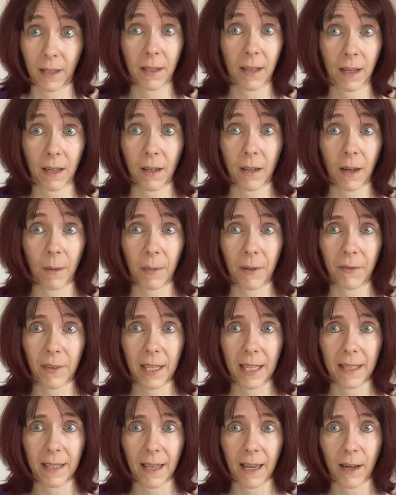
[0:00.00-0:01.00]
a couple of
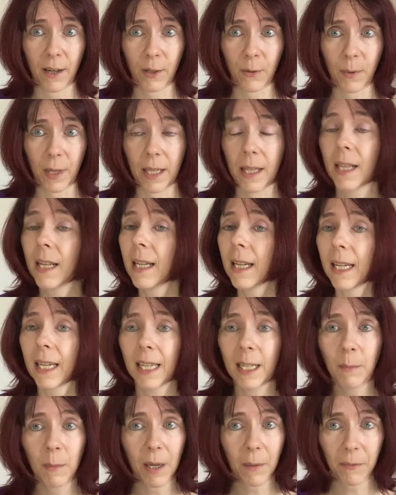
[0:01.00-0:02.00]
things there as well.
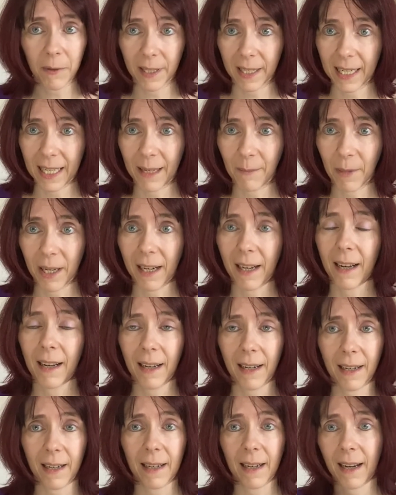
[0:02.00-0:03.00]
Hit me up with an email.
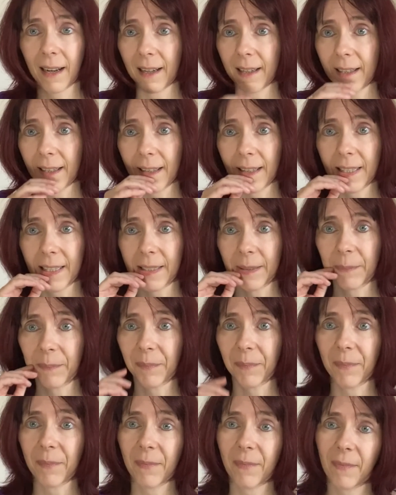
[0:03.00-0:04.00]

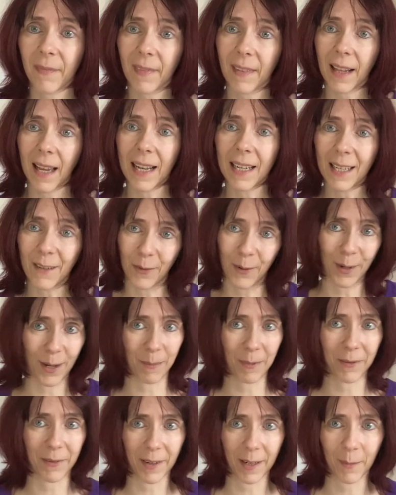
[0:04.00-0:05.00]
I'll give you a
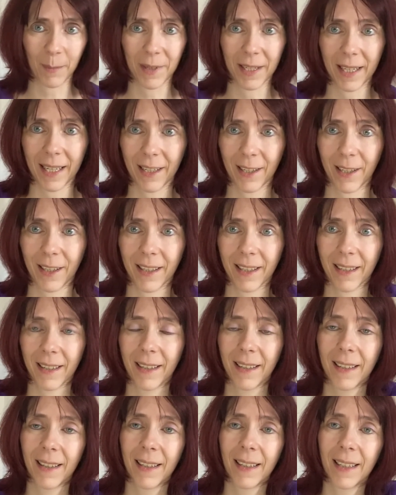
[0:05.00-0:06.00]
couple of recommendations.
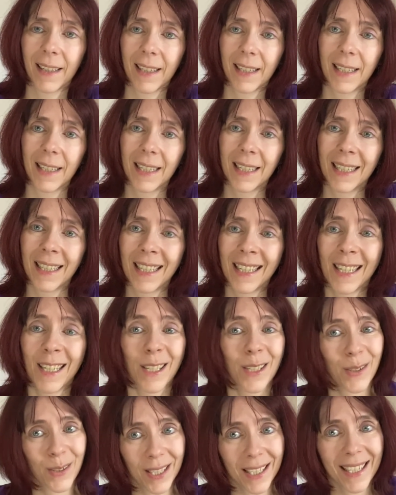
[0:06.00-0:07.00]

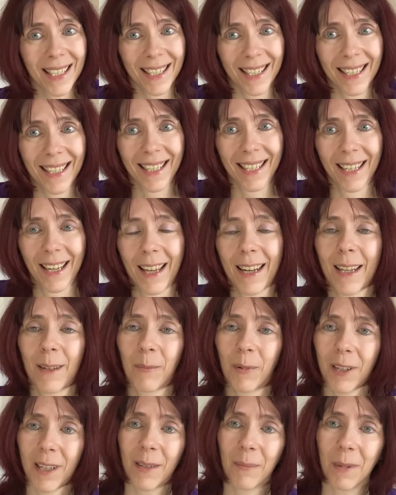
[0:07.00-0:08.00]
So this is it, and that
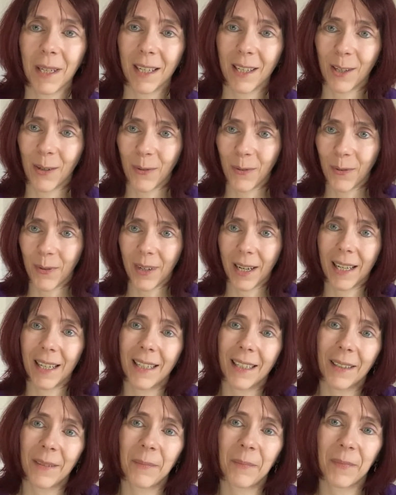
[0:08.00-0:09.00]
brings me to
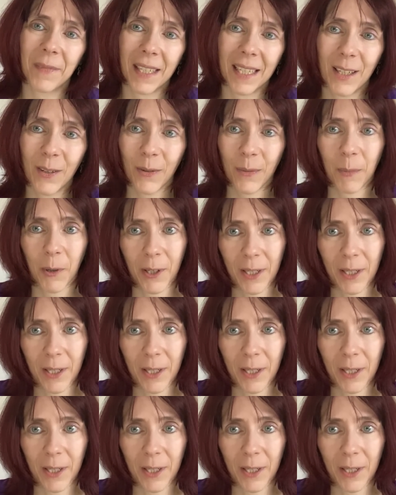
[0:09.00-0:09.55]
point